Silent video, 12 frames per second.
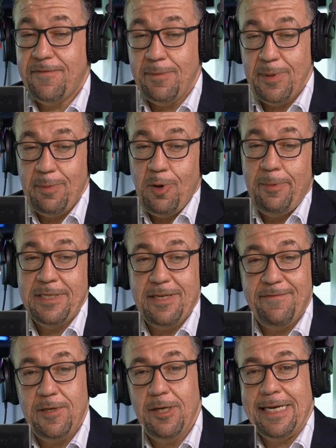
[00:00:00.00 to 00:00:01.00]
from the moment,
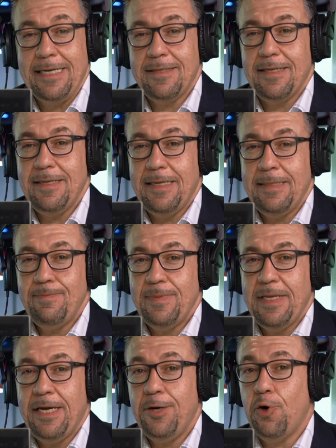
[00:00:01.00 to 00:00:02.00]
if you look at
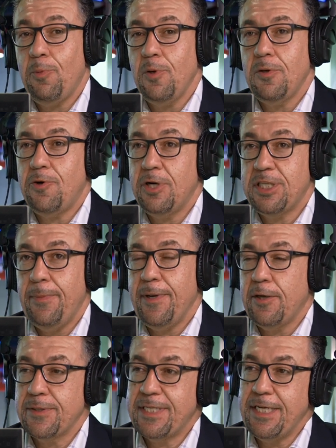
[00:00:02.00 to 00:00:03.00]
a normal or a
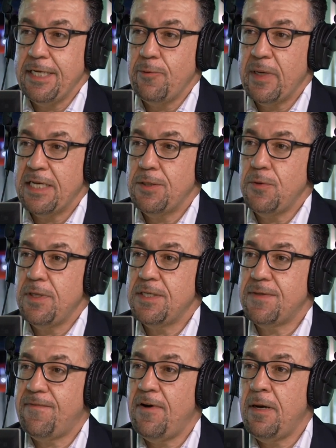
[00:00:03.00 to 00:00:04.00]
typical city, we can do
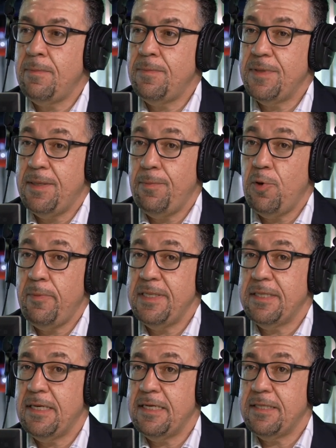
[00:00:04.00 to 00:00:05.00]
this from the
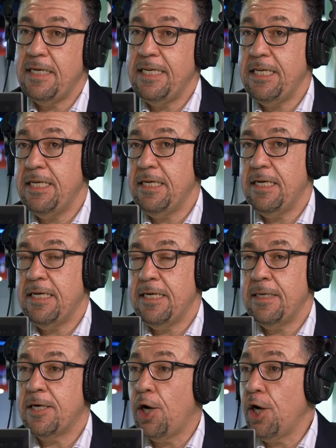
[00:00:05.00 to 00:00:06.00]
moment that any
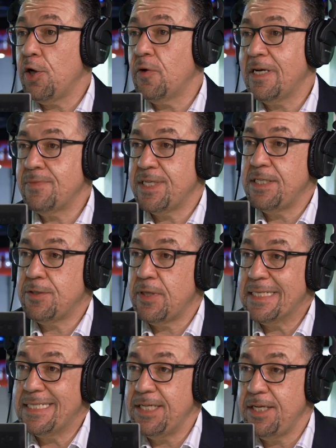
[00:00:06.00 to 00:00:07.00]
cargo comes into
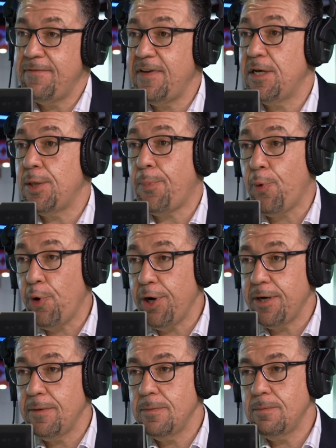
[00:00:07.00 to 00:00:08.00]
the city via the
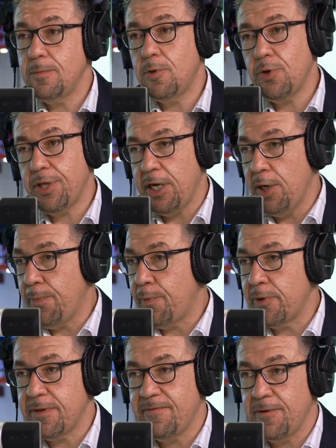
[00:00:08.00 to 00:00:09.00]
port or the
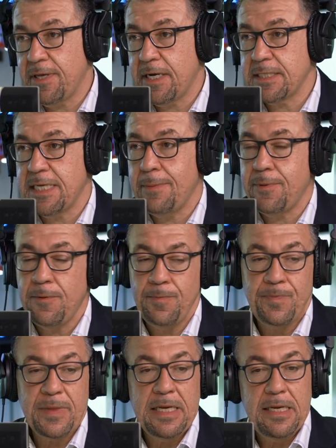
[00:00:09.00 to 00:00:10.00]
airport, for that example.
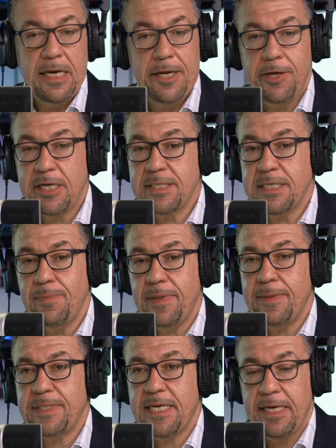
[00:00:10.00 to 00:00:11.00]
And you can
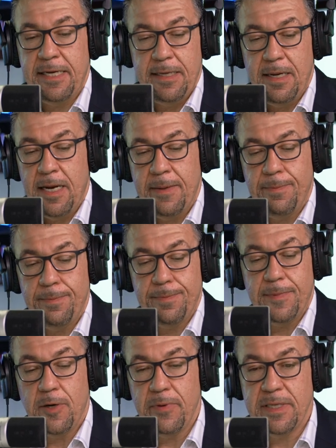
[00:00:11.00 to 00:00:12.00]
simply say, I'm
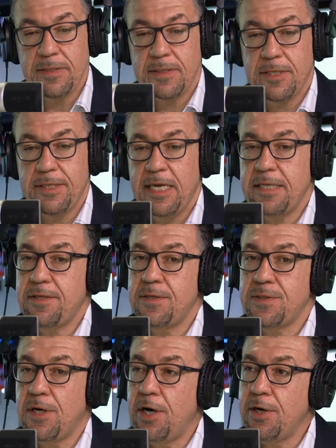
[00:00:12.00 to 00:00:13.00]
going to take
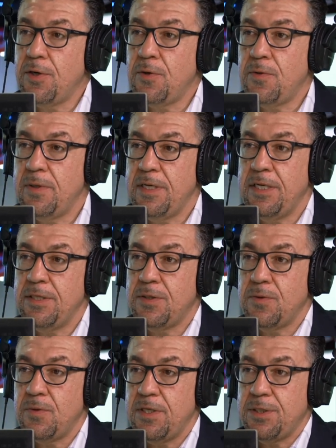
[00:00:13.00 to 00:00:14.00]
this cargo
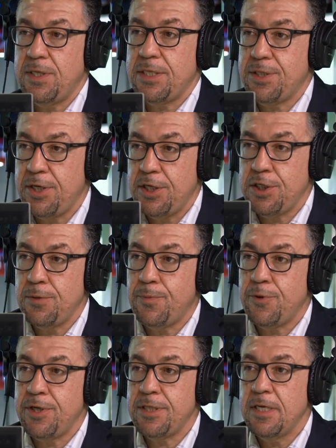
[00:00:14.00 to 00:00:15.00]
into this destination
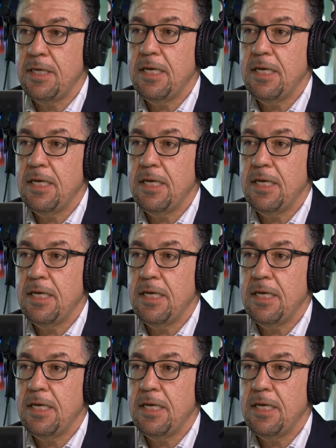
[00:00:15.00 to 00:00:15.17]
point,